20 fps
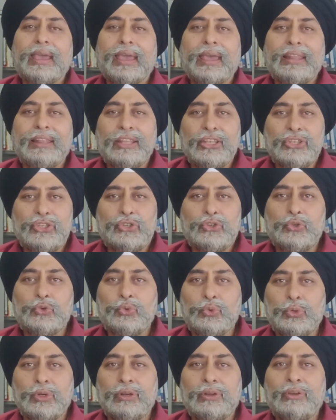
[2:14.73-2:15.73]
In this
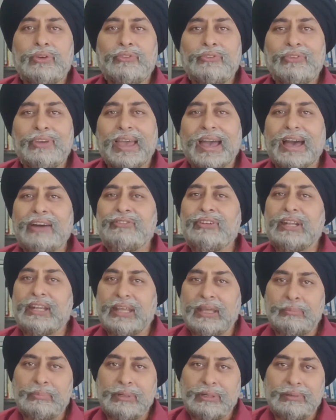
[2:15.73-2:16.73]
tool, we have a
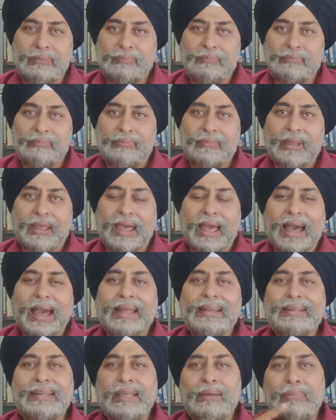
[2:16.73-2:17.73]
table,
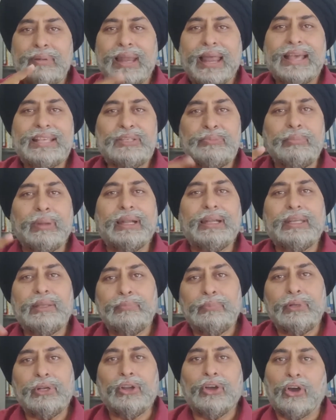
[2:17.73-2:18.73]
and table has
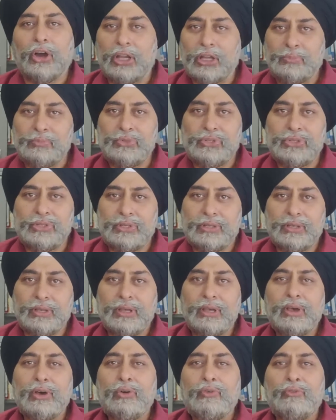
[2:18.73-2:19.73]
multiple columns.
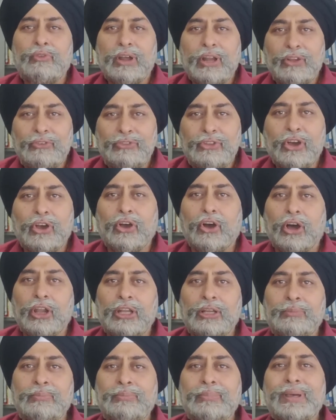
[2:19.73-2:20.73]
One of the
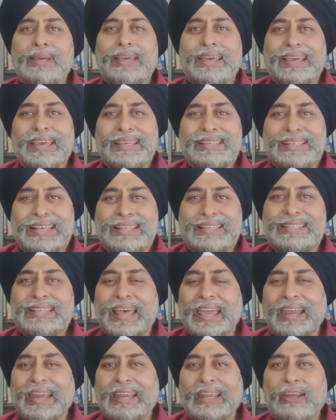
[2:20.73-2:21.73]
column is
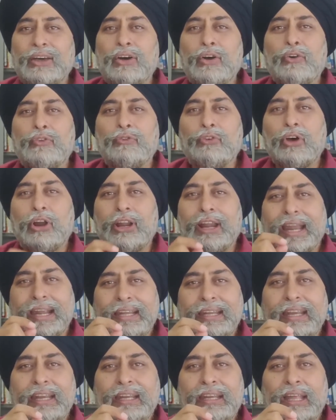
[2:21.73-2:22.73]
assigned for
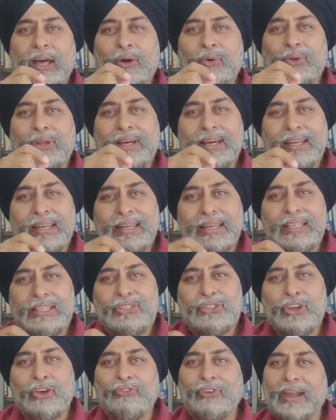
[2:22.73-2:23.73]
writing down a
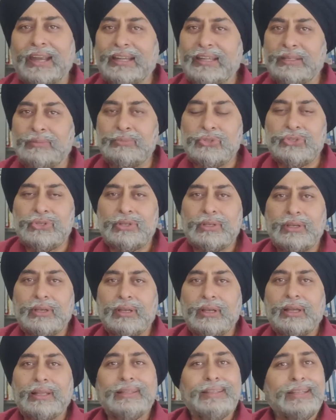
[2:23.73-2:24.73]
list of items.
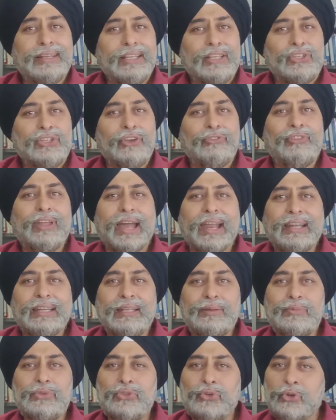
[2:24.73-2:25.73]
The list of the
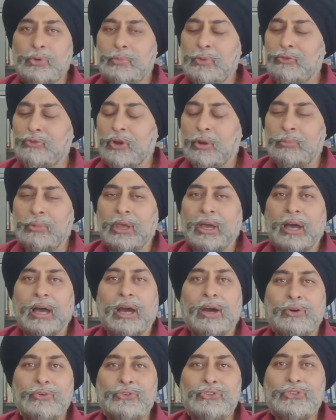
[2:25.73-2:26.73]
items could be from your
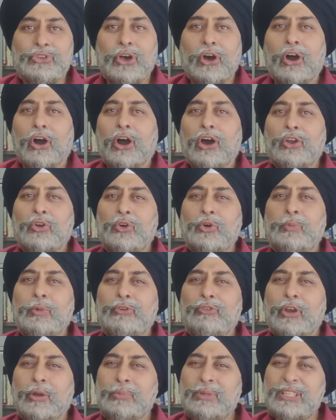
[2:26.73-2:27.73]
house or could
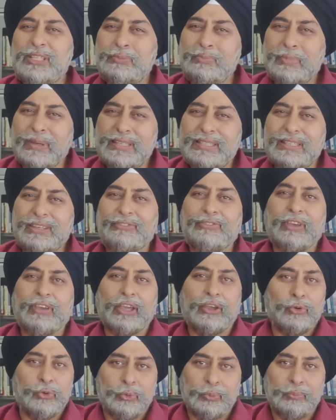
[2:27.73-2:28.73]
be from a
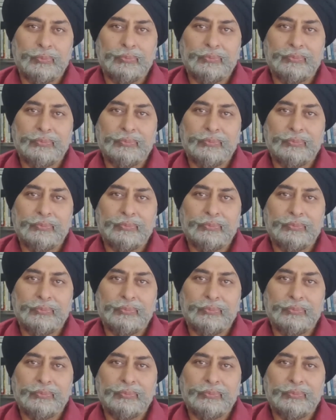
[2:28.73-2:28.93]
specific room.